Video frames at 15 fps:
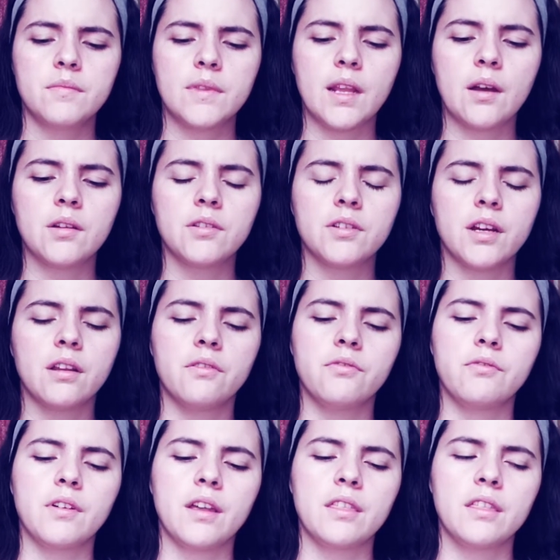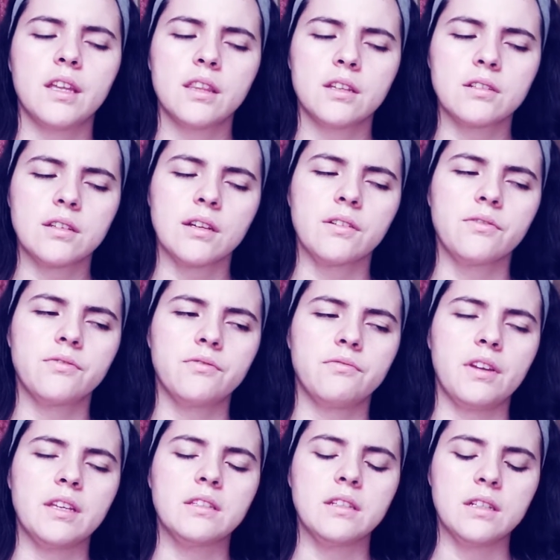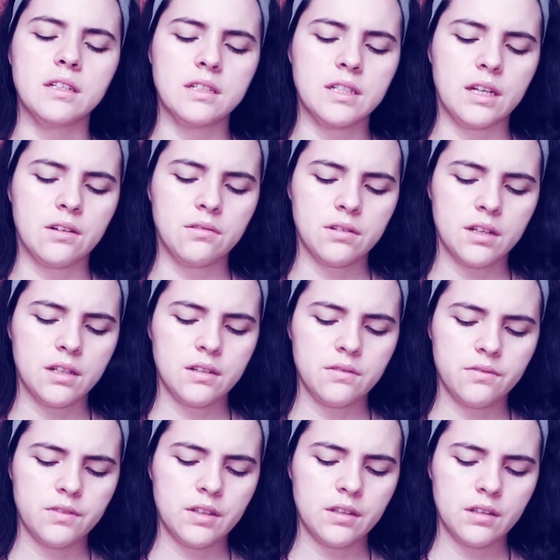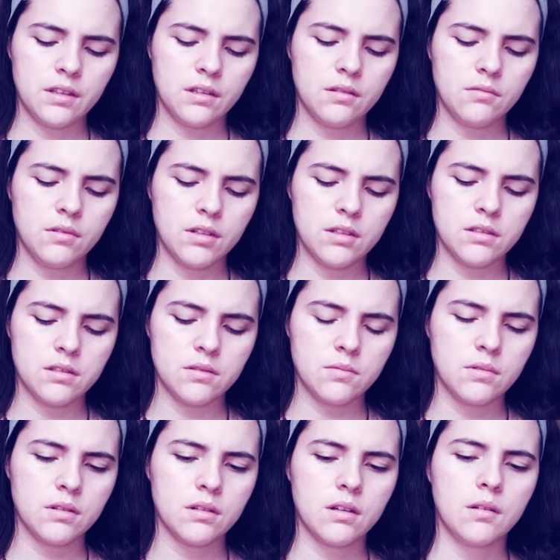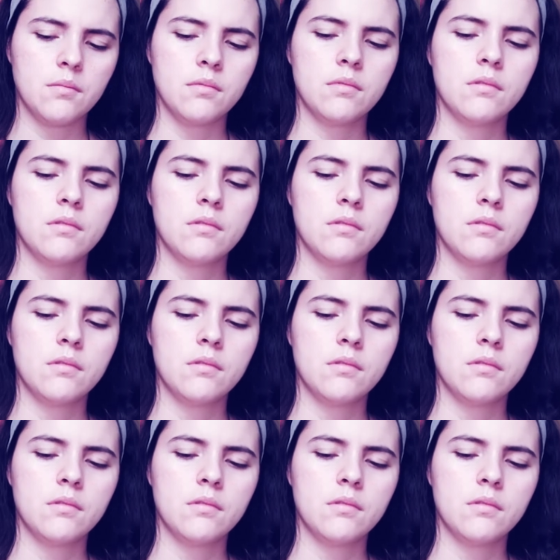Now you're kind of, I think there's like a facing it down kind of feeling. Why does this one come?